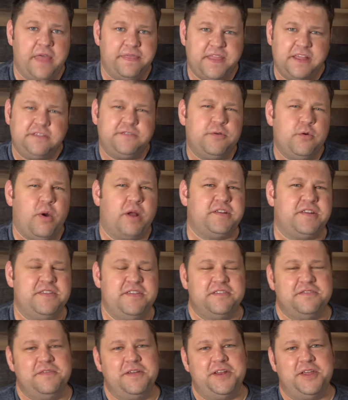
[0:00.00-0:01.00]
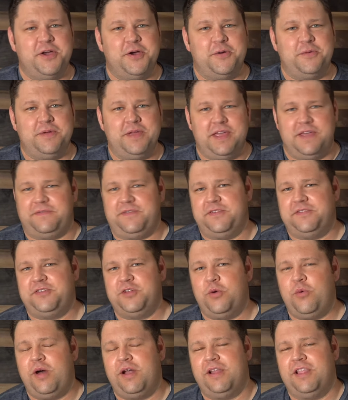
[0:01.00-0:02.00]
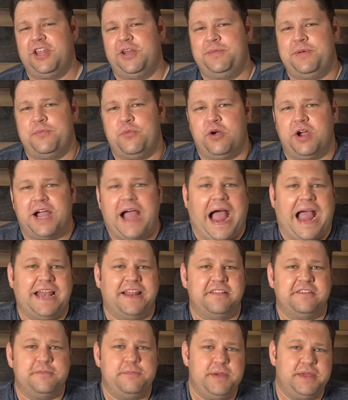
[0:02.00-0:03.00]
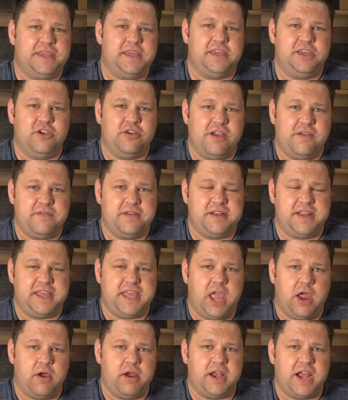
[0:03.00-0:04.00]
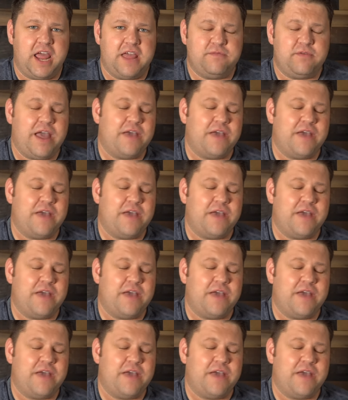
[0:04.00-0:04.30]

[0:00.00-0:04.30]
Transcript: Thanks for watching this video. If you still want a little bit more guidance picking your everyday carry knife,